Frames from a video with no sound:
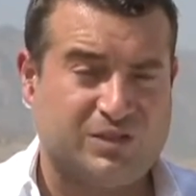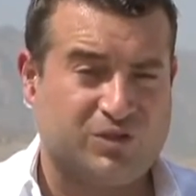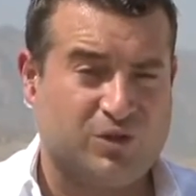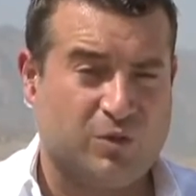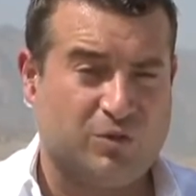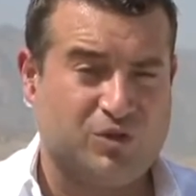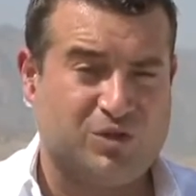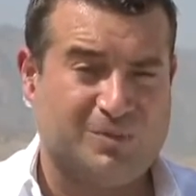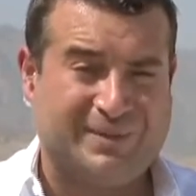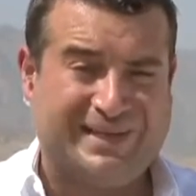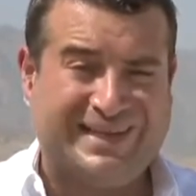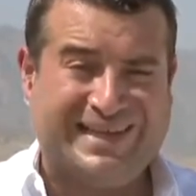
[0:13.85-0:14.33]
is
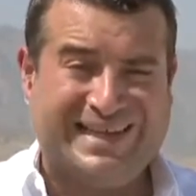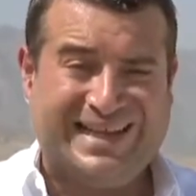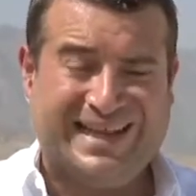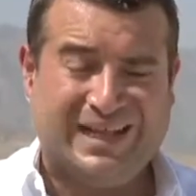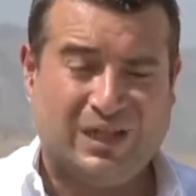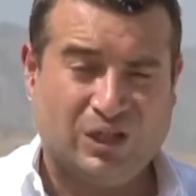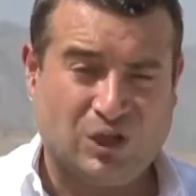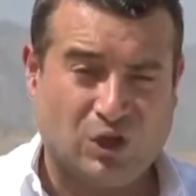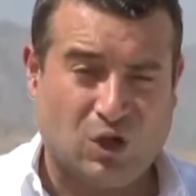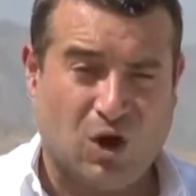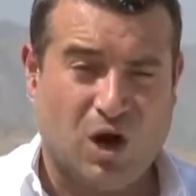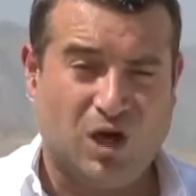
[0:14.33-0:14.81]
going to be
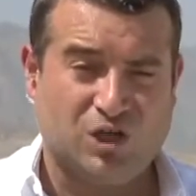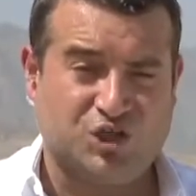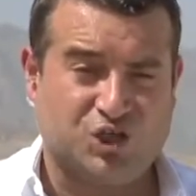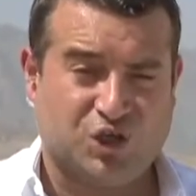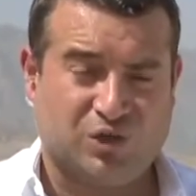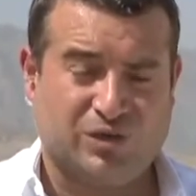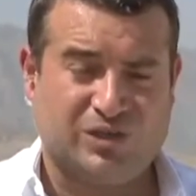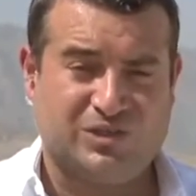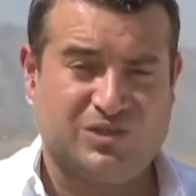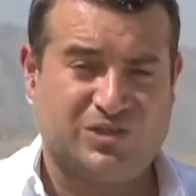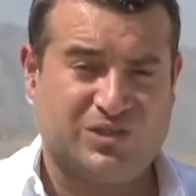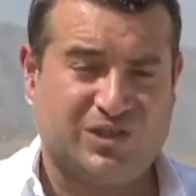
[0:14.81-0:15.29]

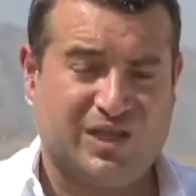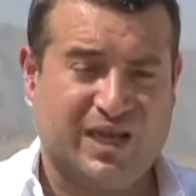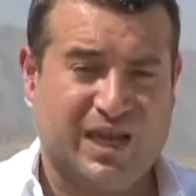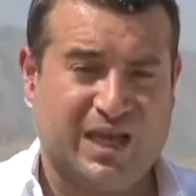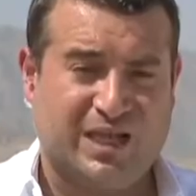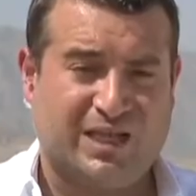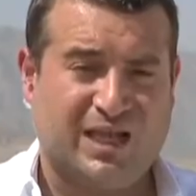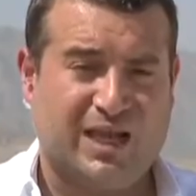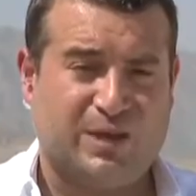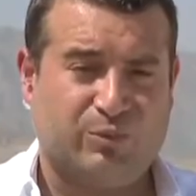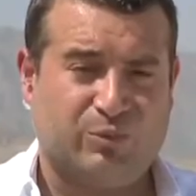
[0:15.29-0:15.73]
larger in scale,